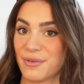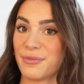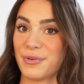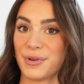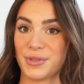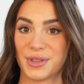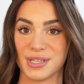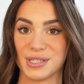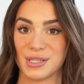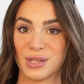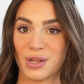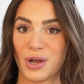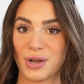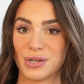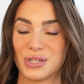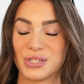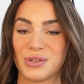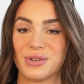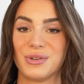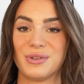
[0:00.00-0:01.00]
for this launch.
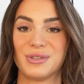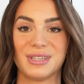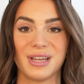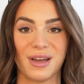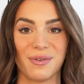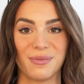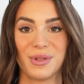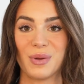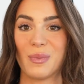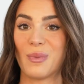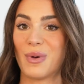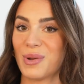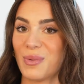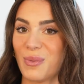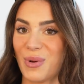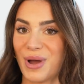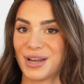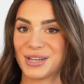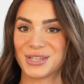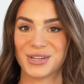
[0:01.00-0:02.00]
So you definitely want to
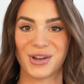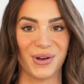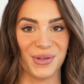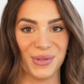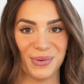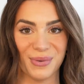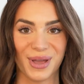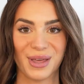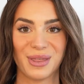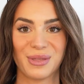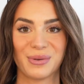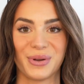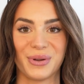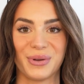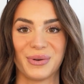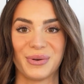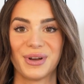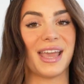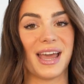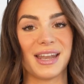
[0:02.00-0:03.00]
watch all the way through.
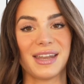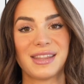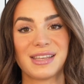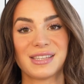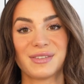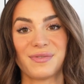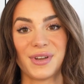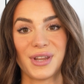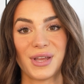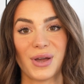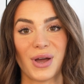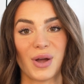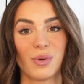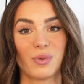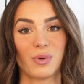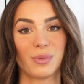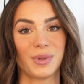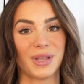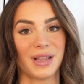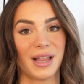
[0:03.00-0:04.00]
At the end of this video, I
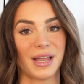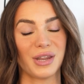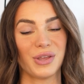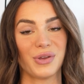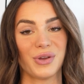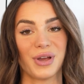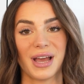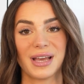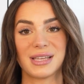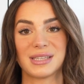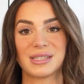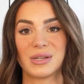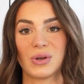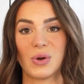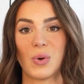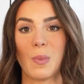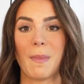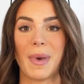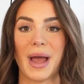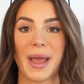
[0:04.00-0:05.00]
will be letting you guys
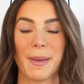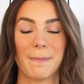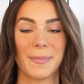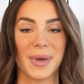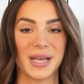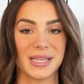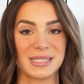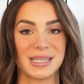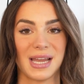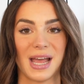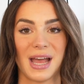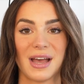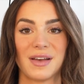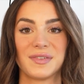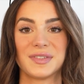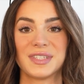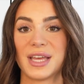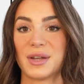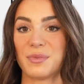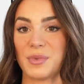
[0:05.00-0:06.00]
know my
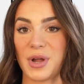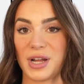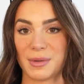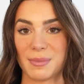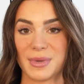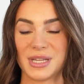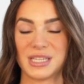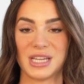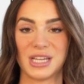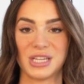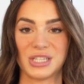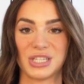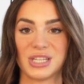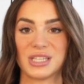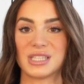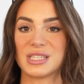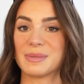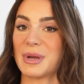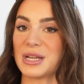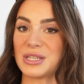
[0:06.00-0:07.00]
must-haves and
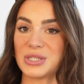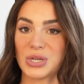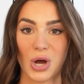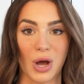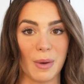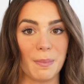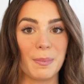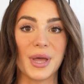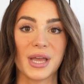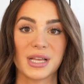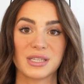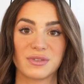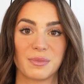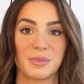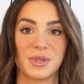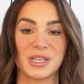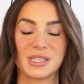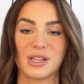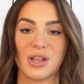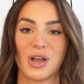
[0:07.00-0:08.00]
recommendations, my top picks from
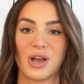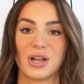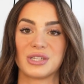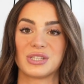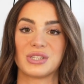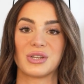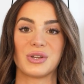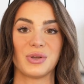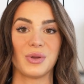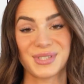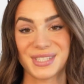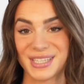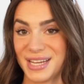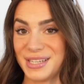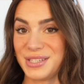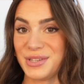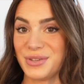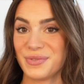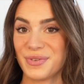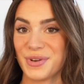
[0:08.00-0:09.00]
this launch, so stay
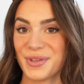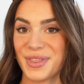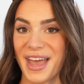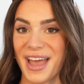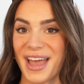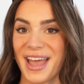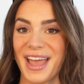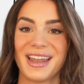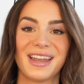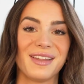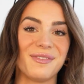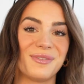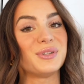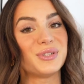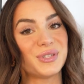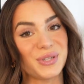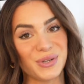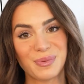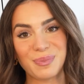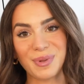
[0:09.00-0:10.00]
tuned for that. And if you
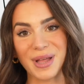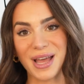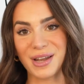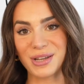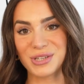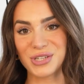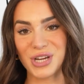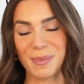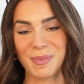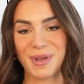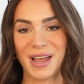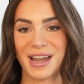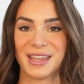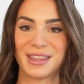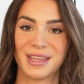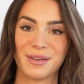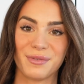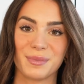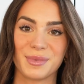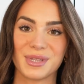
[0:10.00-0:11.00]
do plan on shopping
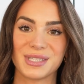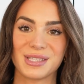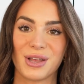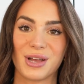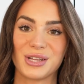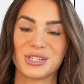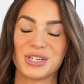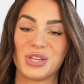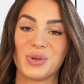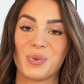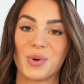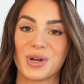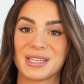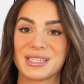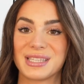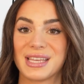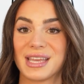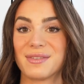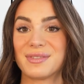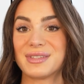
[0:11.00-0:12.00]
anything from this launch and you want to
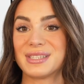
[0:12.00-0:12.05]
save